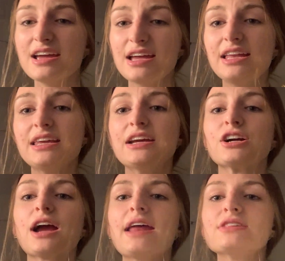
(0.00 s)
in
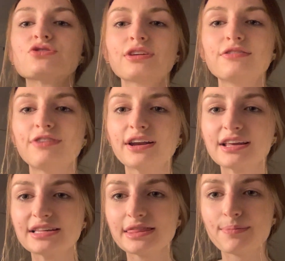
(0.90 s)
here. And it's really fun
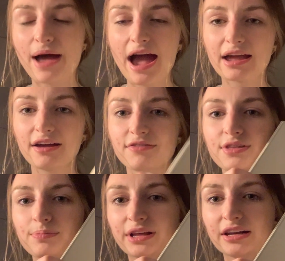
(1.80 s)
because at the back of
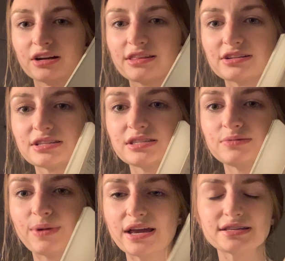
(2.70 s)
the planner there's
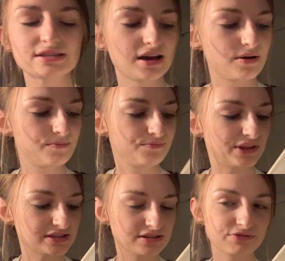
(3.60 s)
space.
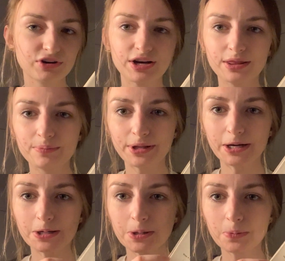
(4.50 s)
That's the front of the
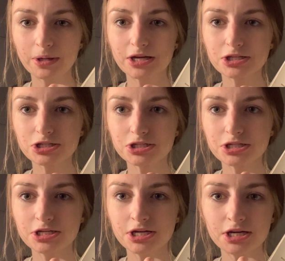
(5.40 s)
planner. Oh my gosh,
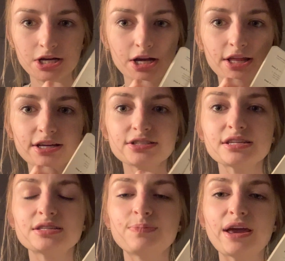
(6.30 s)
there's a
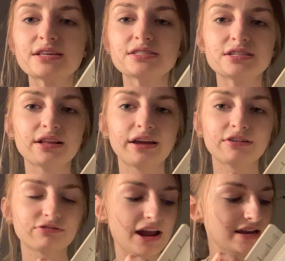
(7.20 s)
space to like
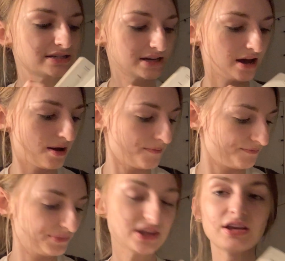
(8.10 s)
write
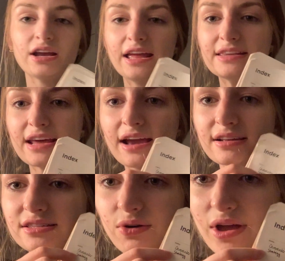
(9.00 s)
index. So I